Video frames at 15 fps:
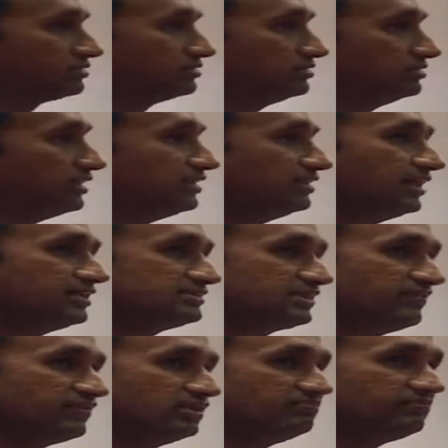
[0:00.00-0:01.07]
and there are
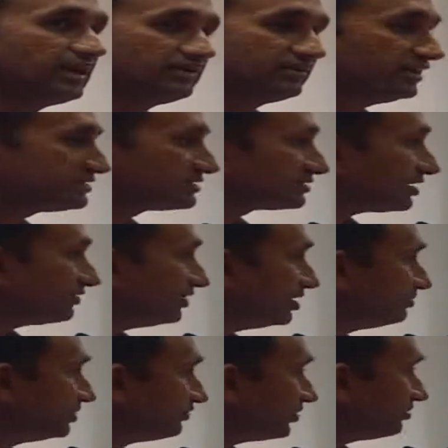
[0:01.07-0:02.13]
several metrics
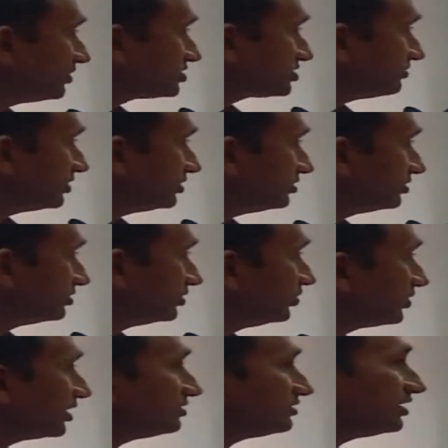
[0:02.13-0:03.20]
available for measurement. You
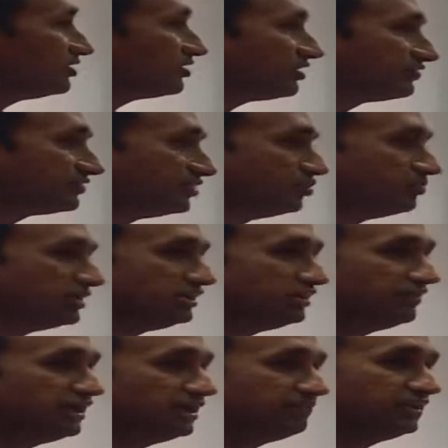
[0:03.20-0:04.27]
can think of the Human Development